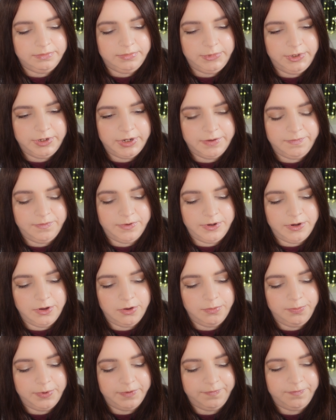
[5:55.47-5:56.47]
You never
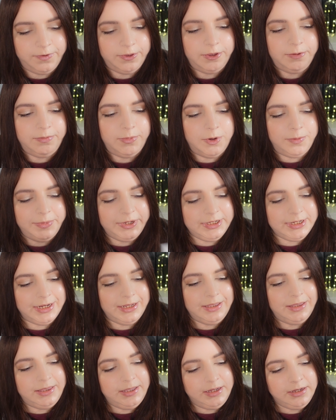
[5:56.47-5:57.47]
know, but for the moment, I
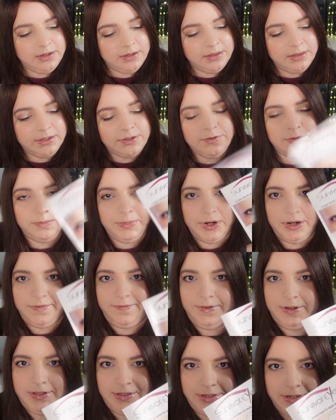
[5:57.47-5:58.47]
think this would
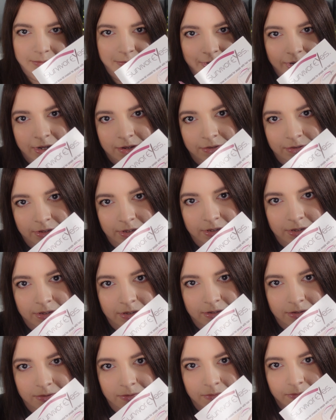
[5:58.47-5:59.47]
benefit someone else
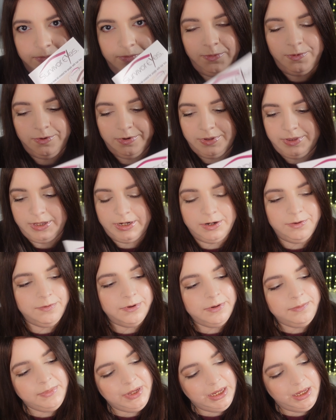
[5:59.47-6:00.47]
more than it
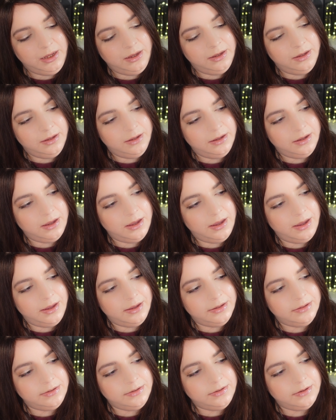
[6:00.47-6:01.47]
would me.
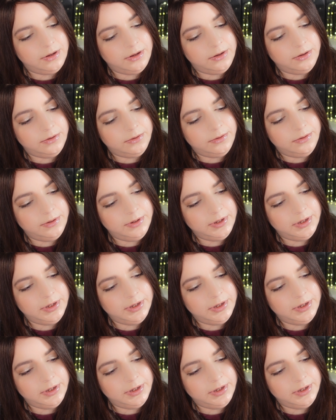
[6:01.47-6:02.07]
So